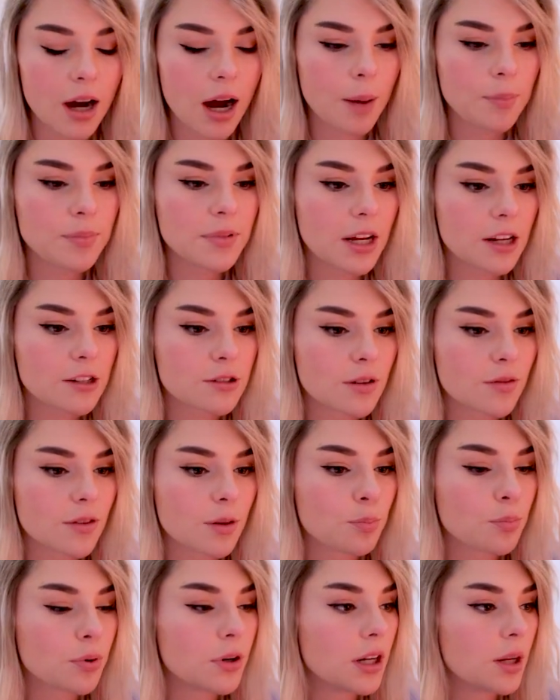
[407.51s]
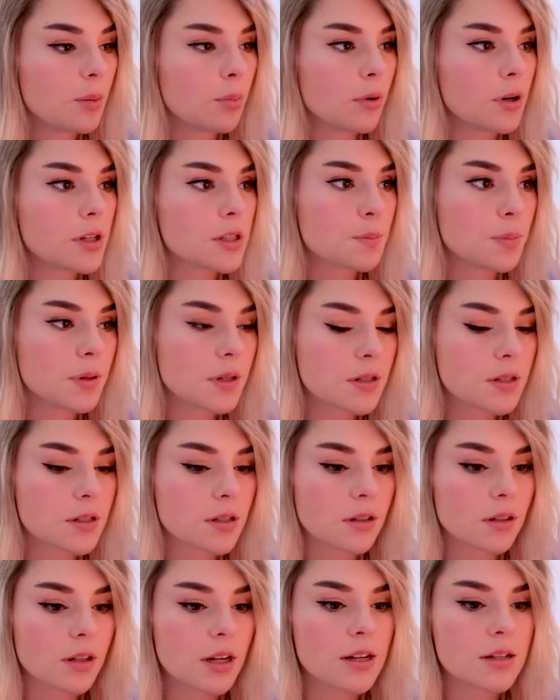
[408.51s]
Up next, we have the Pretty Boys
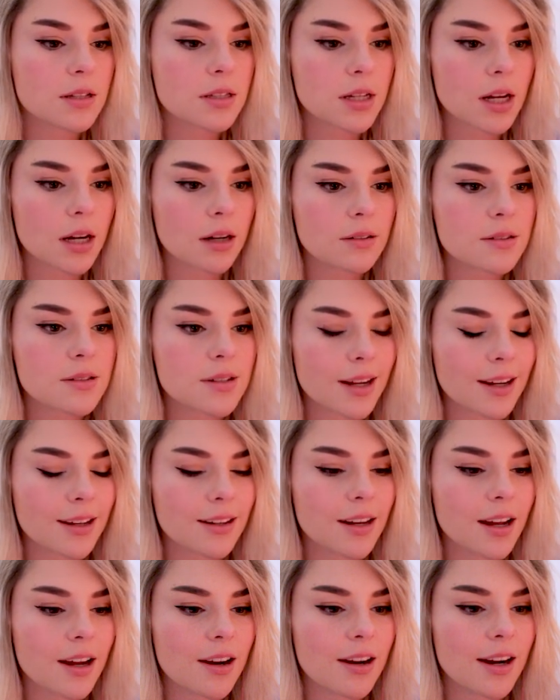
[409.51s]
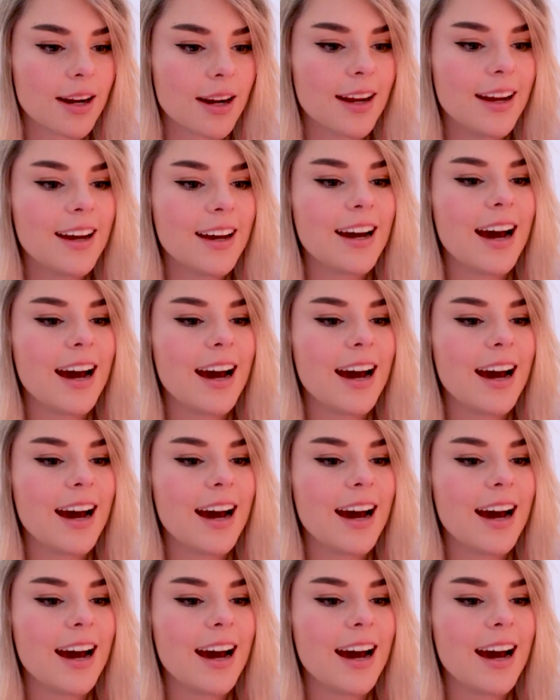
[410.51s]
Pistol, a scout secondary,